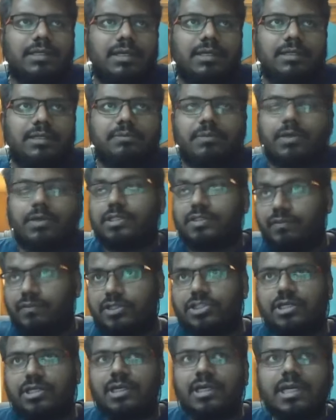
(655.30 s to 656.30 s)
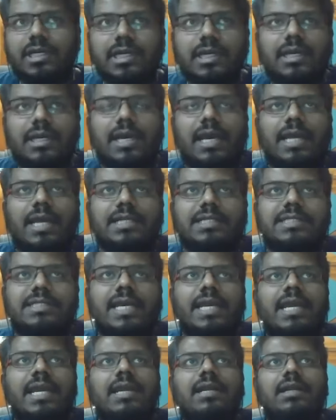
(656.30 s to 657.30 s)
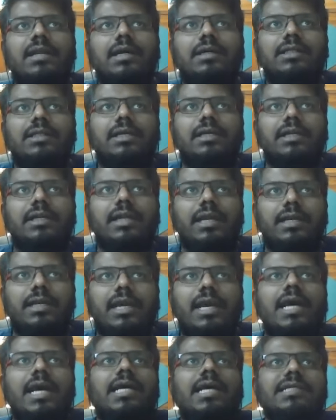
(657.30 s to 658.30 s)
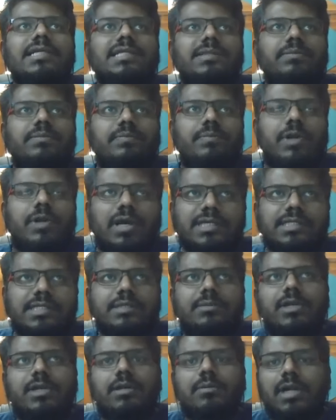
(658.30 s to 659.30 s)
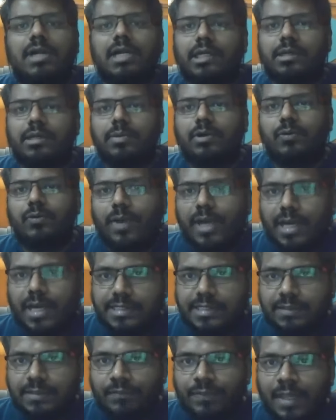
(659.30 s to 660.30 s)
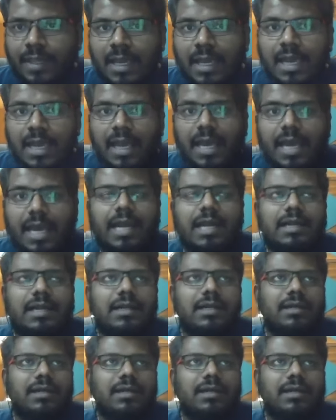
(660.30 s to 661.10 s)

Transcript: the journey, and second, that it has blossomed in multiple ways. And